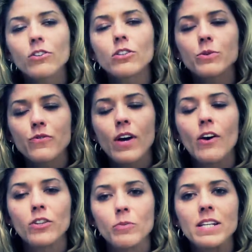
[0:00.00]
Throttle Girl was
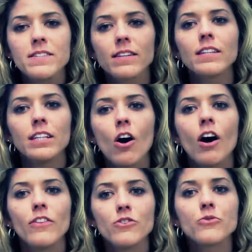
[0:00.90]
founded basically
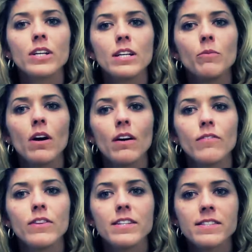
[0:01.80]
on the dream
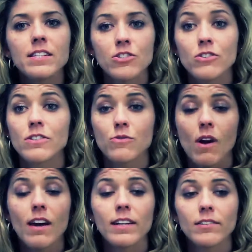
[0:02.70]
of this
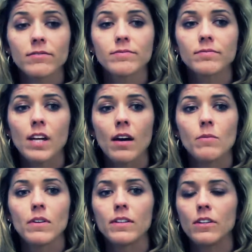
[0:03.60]
endurance riding.
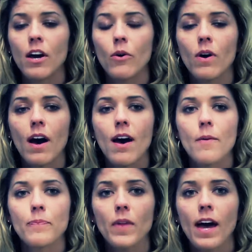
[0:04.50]
I
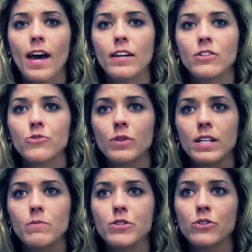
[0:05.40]
had a
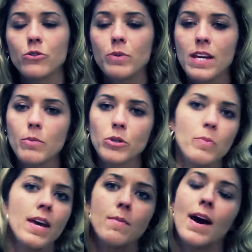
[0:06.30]
dream to be able
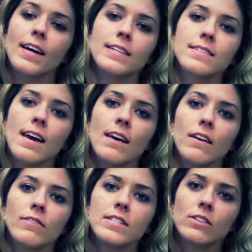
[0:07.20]
to pay back a
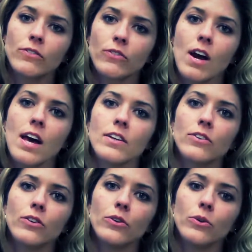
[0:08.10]
debt of a dear
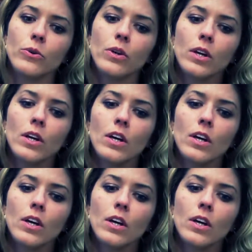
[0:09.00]
friend who